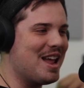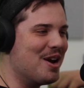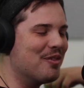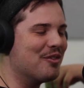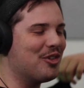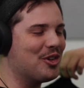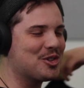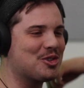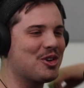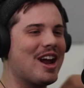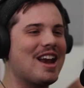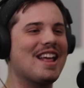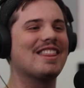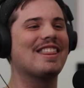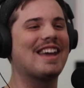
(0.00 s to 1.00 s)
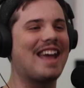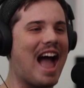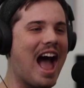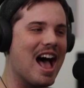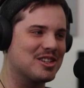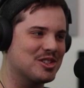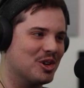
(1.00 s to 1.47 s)
infiltrating the
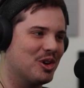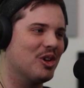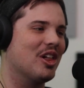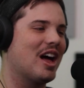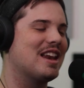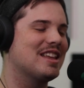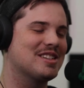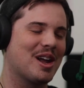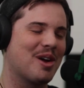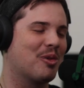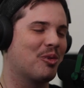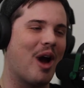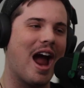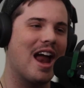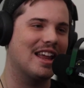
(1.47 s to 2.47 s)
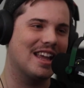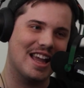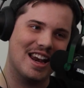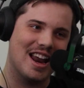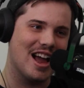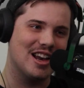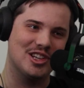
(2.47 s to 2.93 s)
castle. And he's like riding
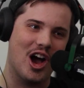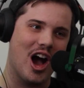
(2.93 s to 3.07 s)
in on